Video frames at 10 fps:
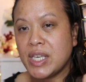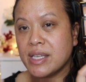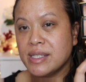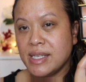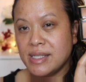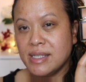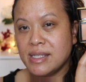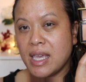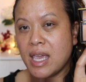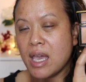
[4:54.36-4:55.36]
The
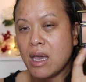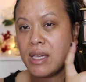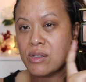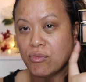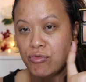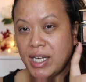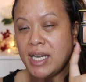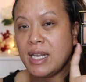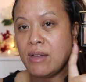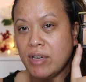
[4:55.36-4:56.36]
consistency is
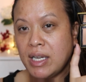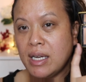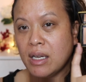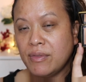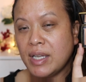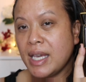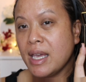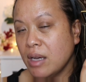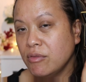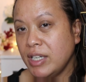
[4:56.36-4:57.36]
really really lovely.
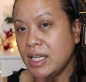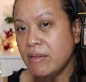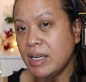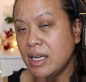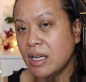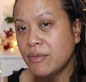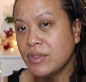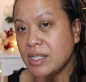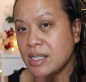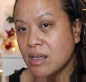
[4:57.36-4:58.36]
I really really love
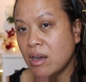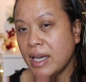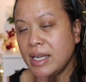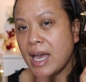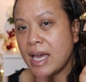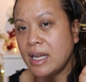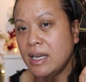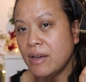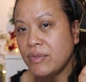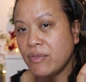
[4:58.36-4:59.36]
the design and I
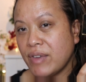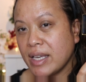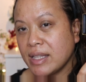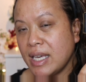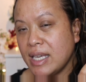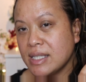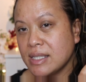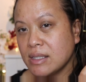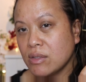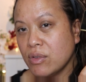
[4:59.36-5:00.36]
love the fact that
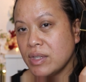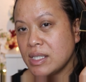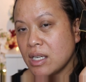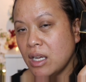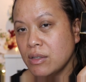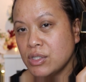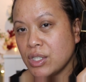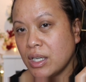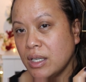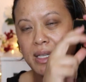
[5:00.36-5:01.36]
it's got this closure.